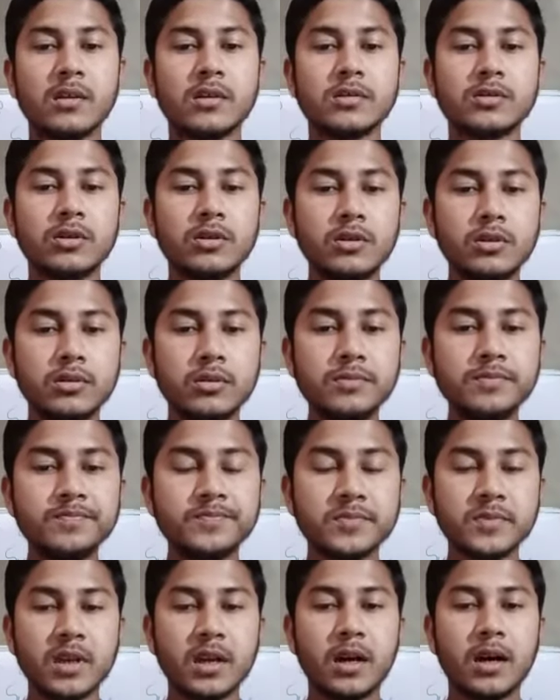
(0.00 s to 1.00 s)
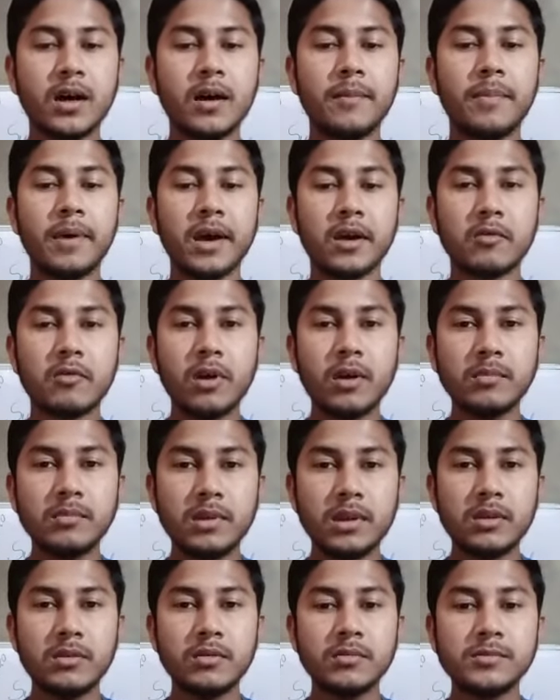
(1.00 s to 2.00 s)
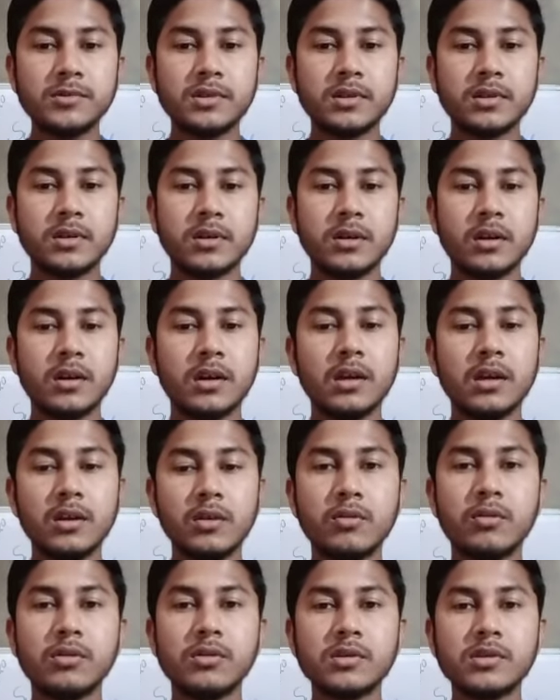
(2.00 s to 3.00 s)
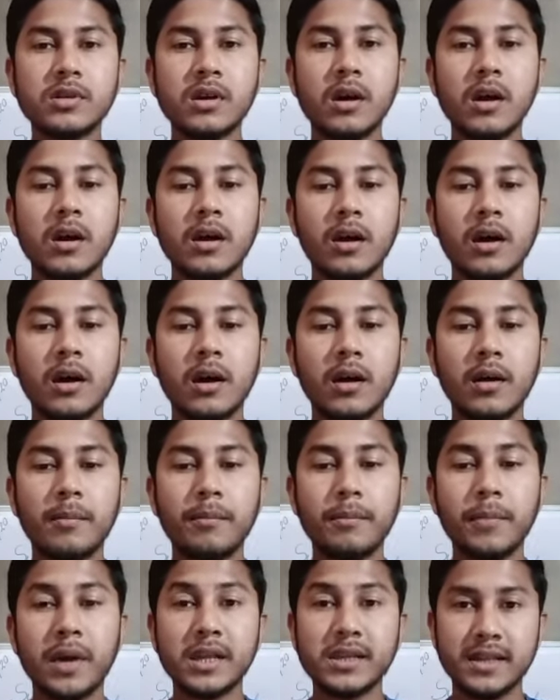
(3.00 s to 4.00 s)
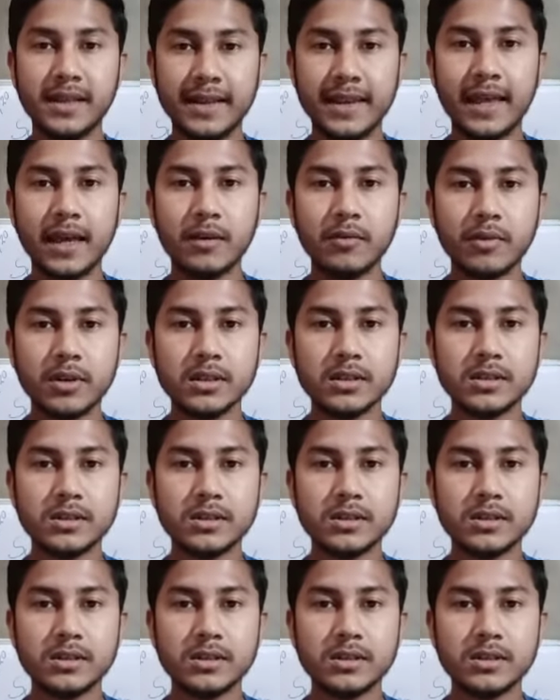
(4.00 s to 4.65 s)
So vacuum tubes used machine language.